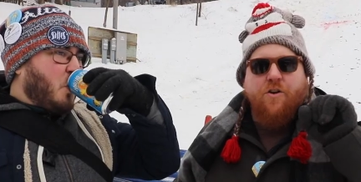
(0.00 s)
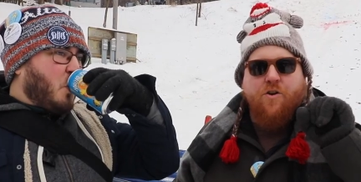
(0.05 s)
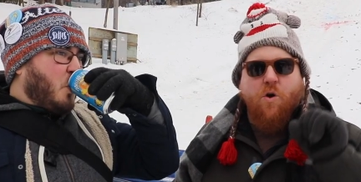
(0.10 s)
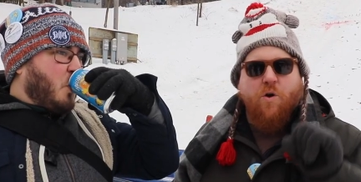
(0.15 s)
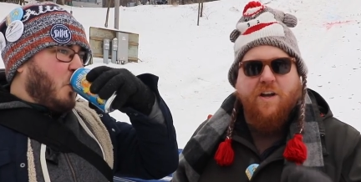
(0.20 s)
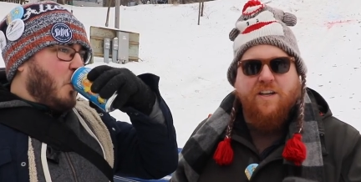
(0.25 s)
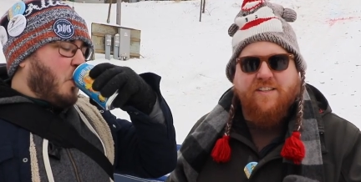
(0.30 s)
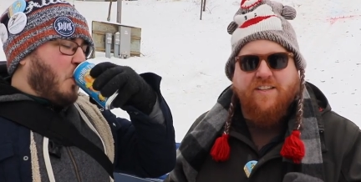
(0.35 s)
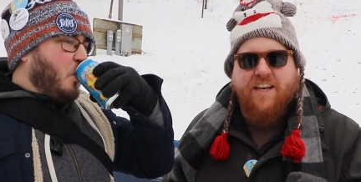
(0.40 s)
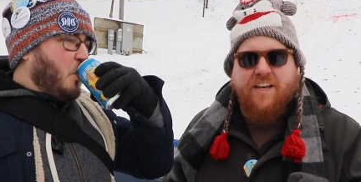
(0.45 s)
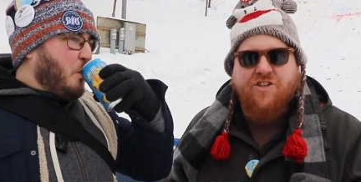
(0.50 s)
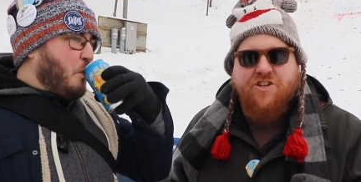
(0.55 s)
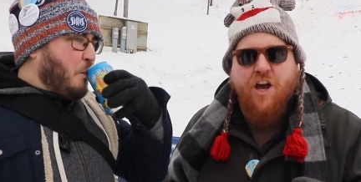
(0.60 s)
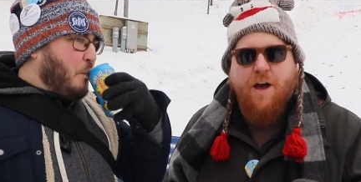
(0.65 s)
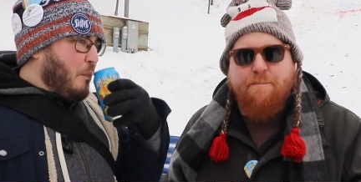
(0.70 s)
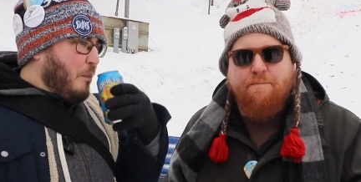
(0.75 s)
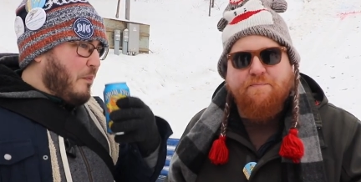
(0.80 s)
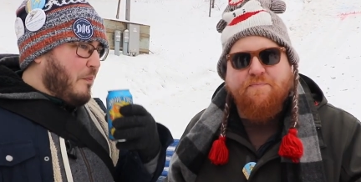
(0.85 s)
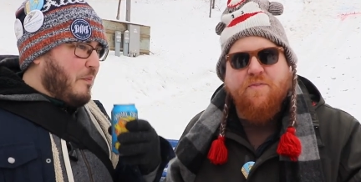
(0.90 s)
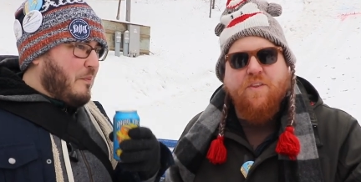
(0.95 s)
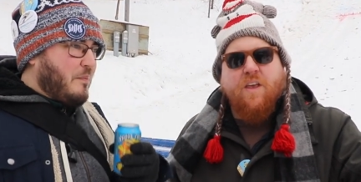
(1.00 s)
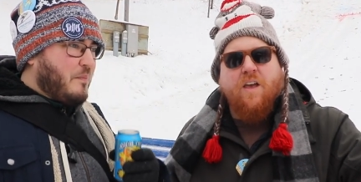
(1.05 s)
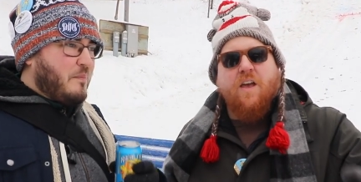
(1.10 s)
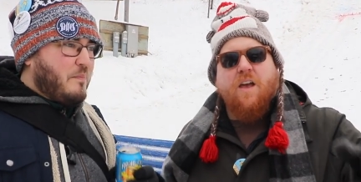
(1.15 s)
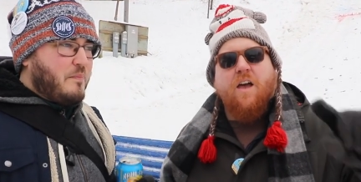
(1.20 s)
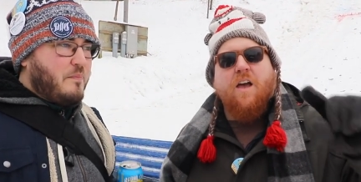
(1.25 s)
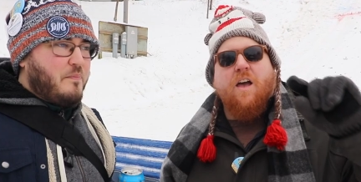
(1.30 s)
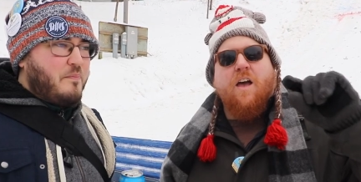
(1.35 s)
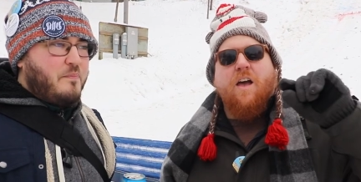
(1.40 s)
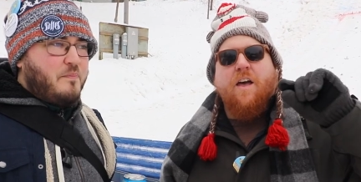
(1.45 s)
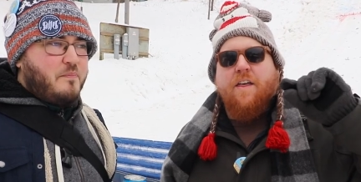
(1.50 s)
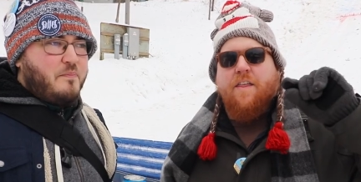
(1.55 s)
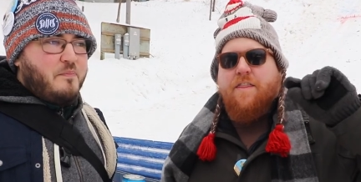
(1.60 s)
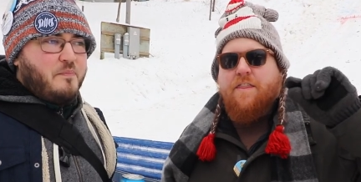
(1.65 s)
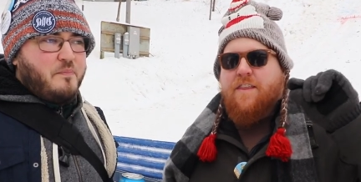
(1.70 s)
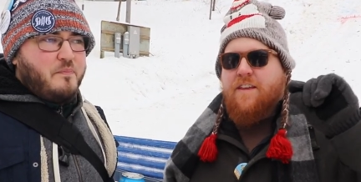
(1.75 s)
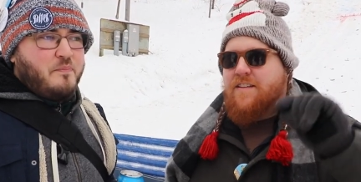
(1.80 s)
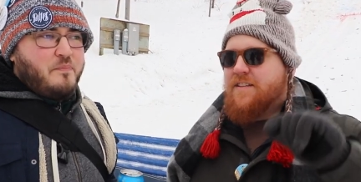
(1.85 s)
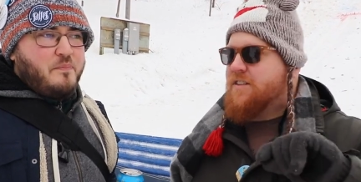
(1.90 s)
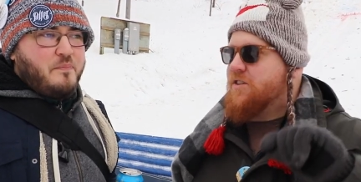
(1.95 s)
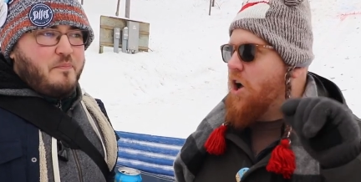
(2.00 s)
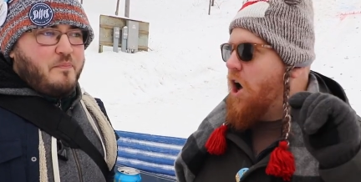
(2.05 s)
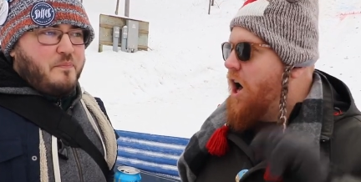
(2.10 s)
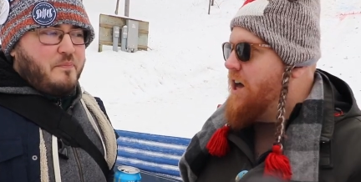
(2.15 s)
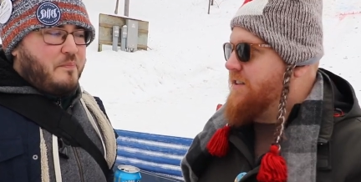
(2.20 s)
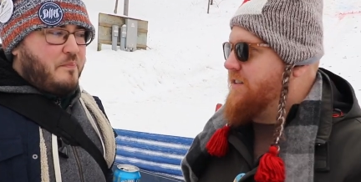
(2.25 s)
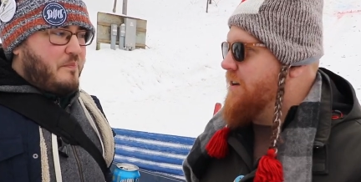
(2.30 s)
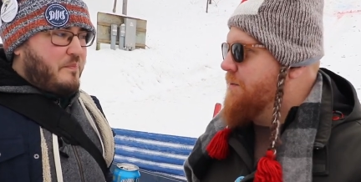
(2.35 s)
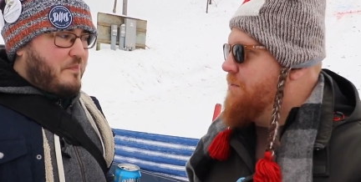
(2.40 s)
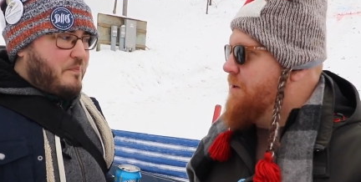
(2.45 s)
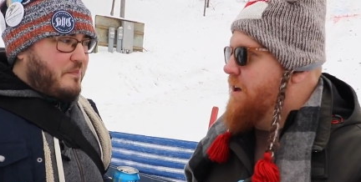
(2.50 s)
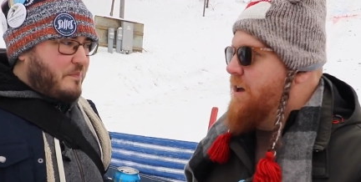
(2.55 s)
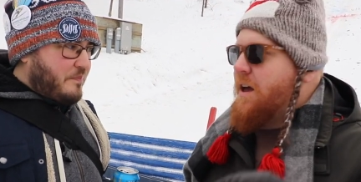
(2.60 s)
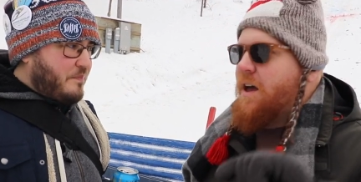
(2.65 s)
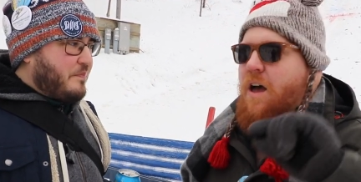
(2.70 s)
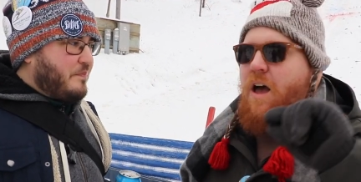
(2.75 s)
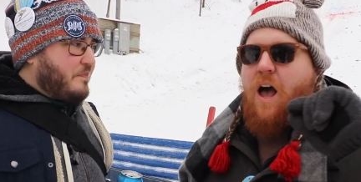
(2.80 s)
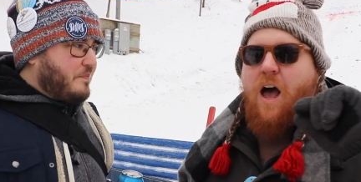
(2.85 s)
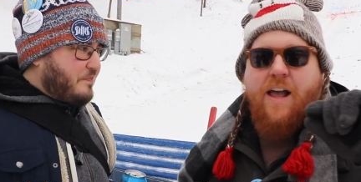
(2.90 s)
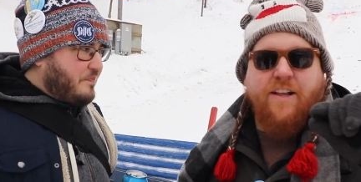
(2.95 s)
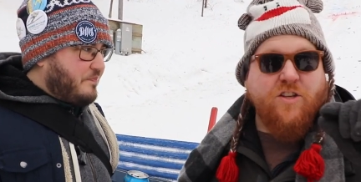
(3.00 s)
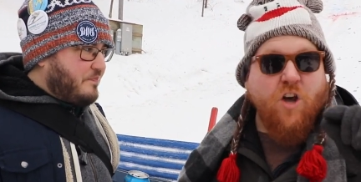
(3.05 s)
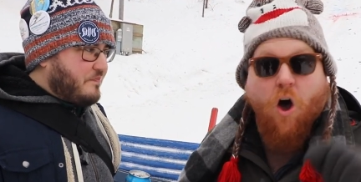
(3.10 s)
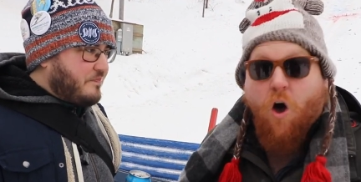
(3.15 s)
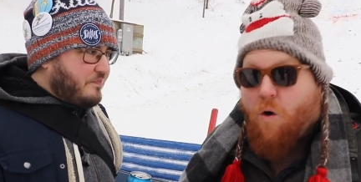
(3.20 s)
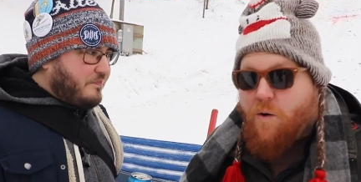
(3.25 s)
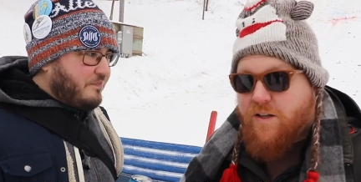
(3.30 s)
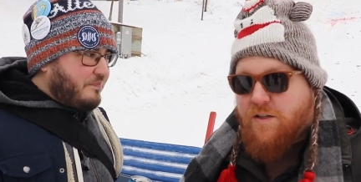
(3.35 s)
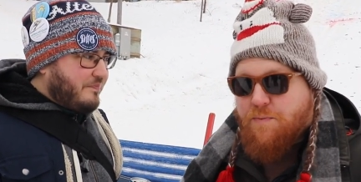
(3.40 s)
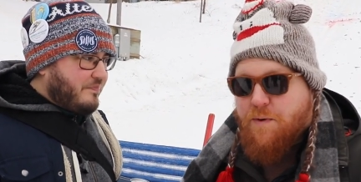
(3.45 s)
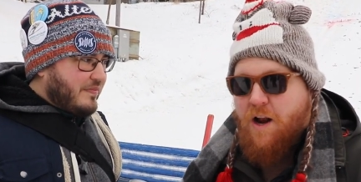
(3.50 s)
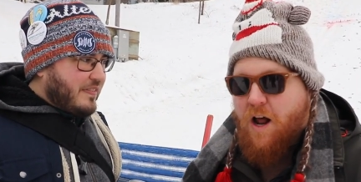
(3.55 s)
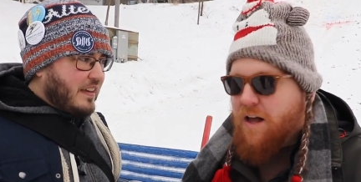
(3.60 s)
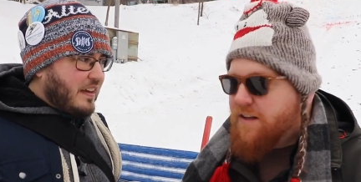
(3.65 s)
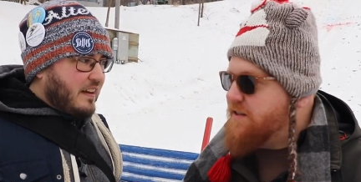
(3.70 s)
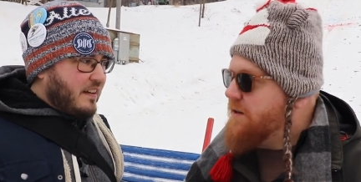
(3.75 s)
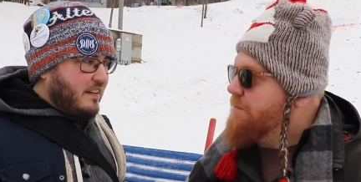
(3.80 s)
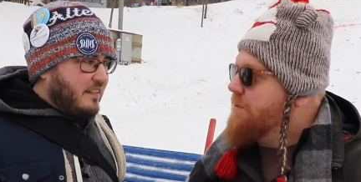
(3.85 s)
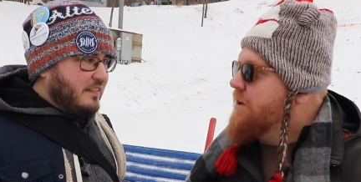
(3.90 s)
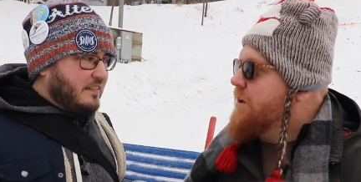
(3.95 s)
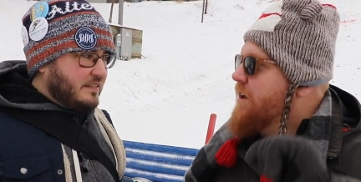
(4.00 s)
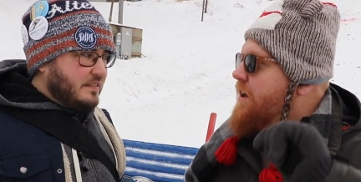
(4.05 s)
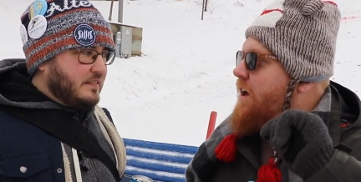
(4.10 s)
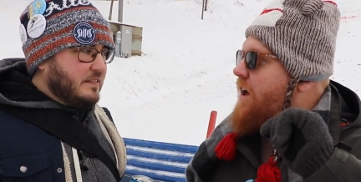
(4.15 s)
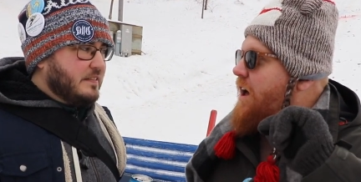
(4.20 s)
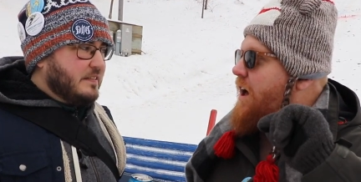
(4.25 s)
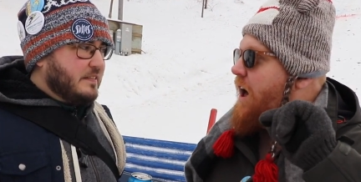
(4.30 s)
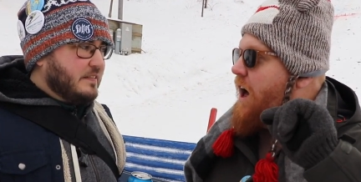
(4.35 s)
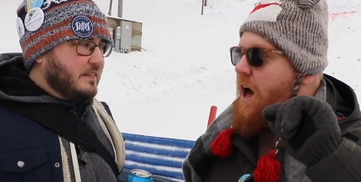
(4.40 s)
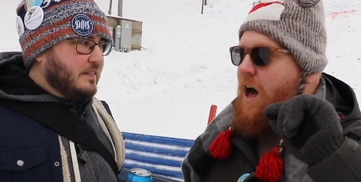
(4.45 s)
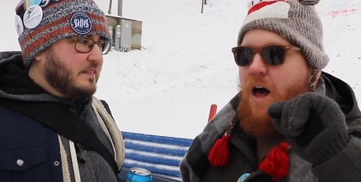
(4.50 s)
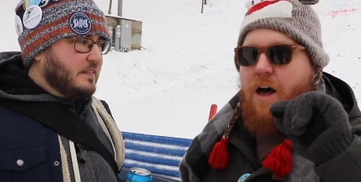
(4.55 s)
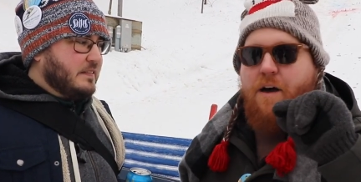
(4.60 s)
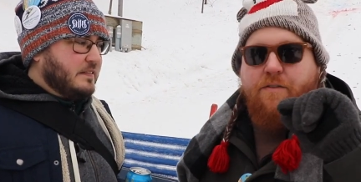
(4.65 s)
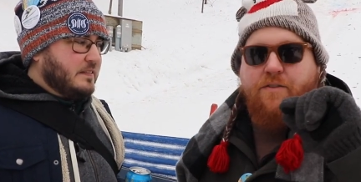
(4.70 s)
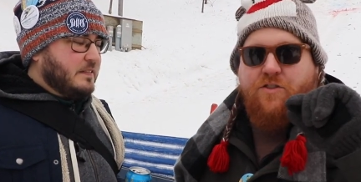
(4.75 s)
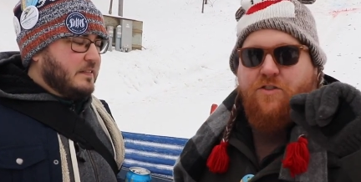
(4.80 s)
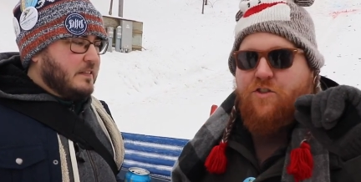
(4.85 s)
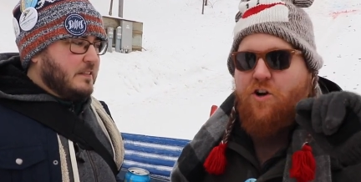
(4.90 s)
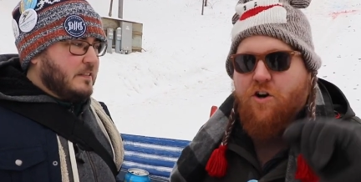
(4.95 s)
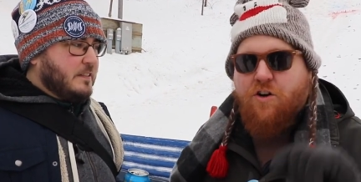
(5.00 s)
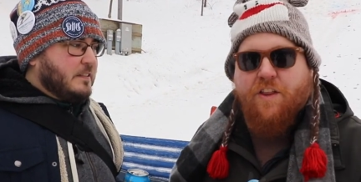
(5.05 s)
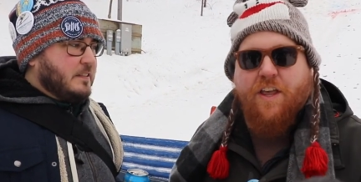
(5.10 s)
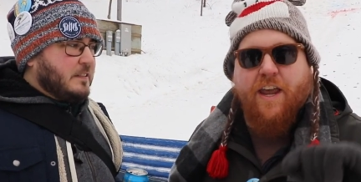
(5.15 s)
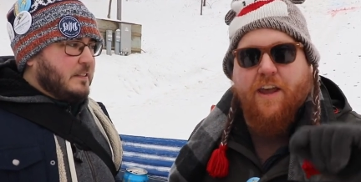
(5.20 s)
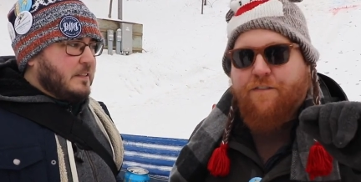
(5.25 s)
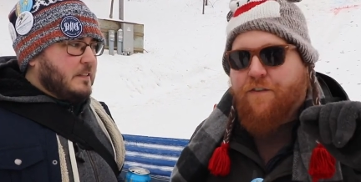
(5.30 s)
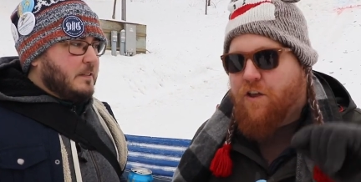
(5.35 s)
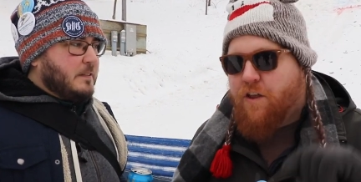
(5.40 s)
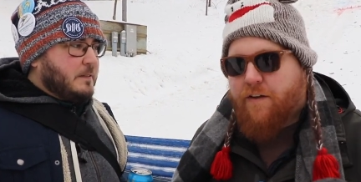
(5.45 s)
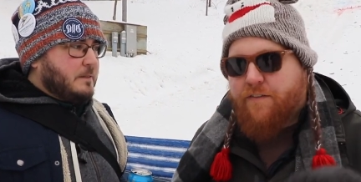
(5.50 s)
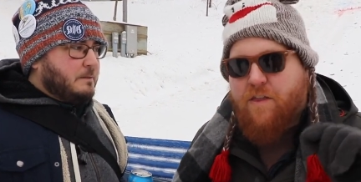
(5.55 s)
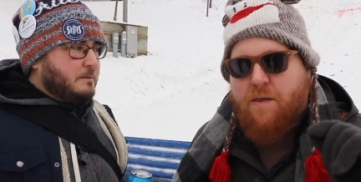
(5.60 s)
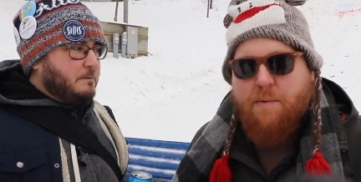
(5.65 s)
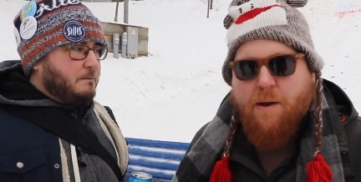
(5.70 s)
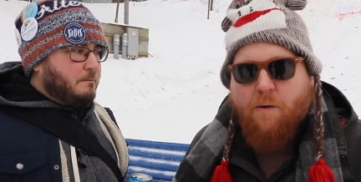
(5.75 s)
Speaker 1: Norge Ski Jump. This is awesome. It's always been awesome. Uh, certainly, if you live in the